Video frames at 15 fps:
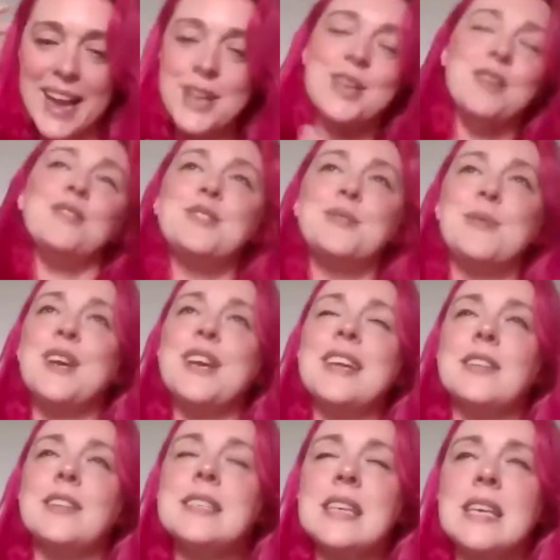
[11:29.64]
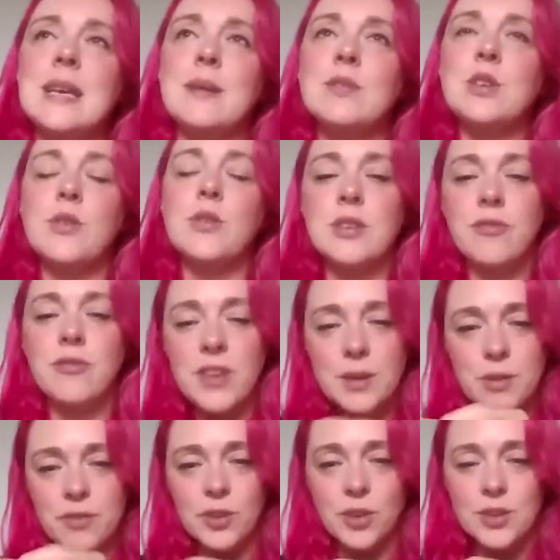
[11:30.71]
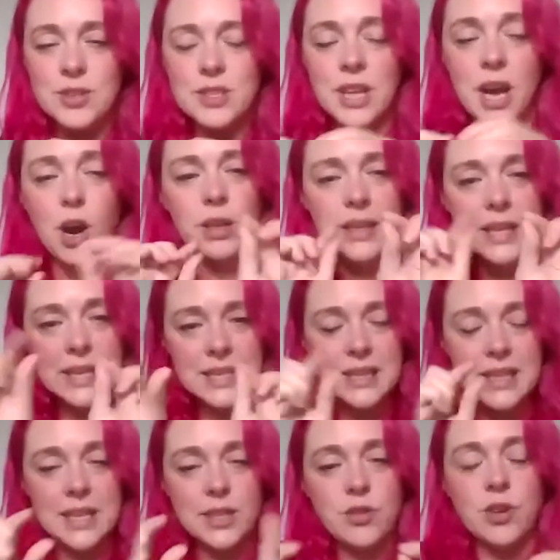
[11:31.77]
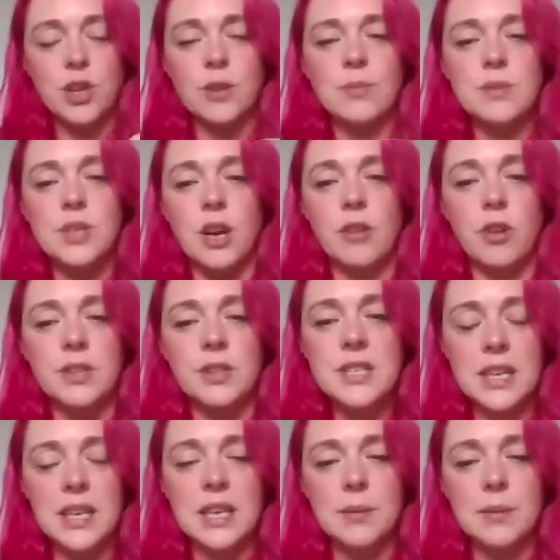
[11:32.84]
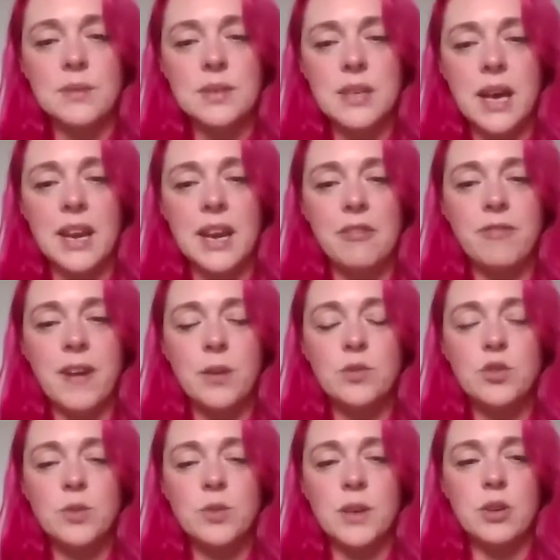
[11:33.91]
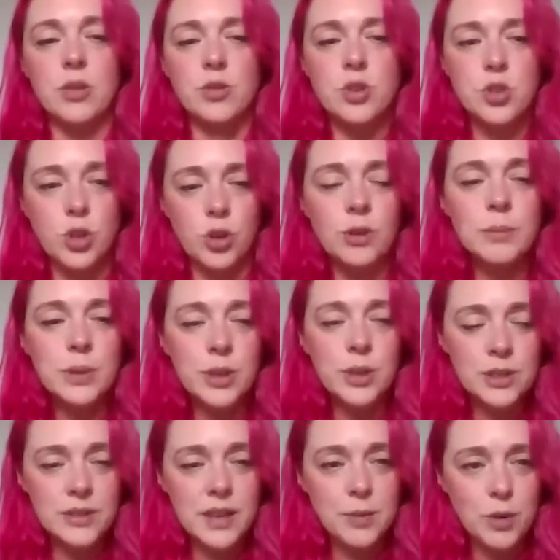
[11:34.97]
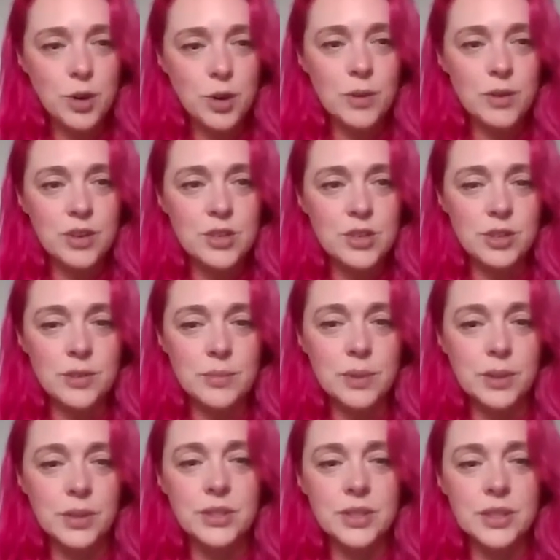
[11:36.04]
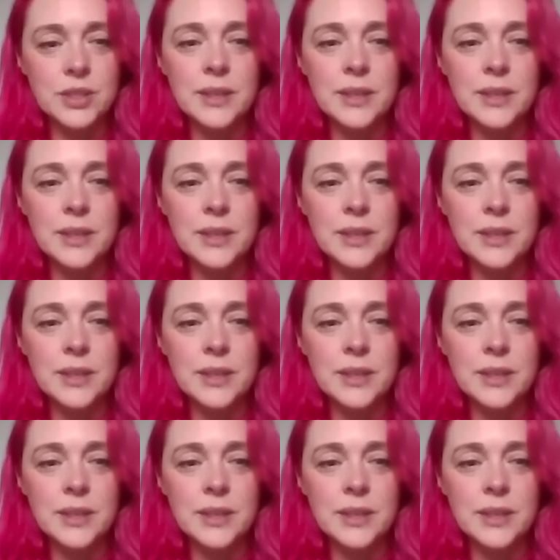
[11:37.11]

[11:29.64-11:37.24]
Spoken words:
getting used to working on Teams. So there's a few of us that are leading these groups that are on Teams, and I found something called Stormboard. Has anyone come across Stormboard?